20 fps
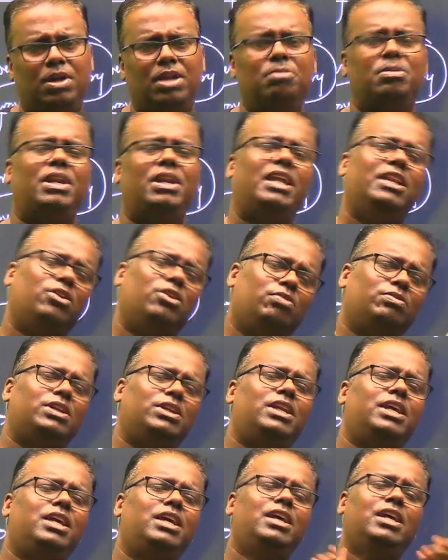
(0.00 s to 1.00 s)
But end of the
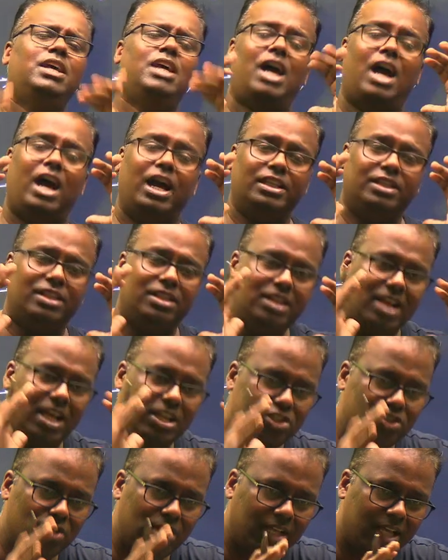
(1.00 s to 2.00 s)
day, either
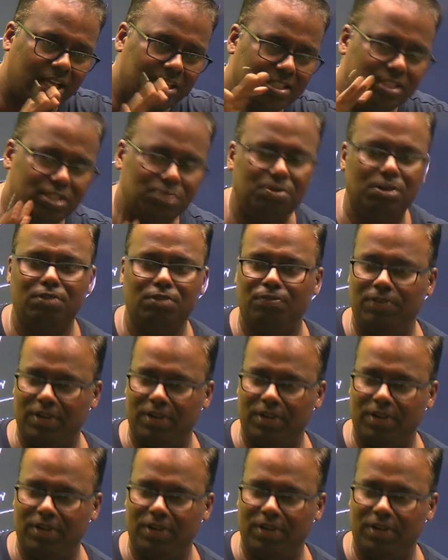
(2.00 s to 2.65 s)
natural gas is being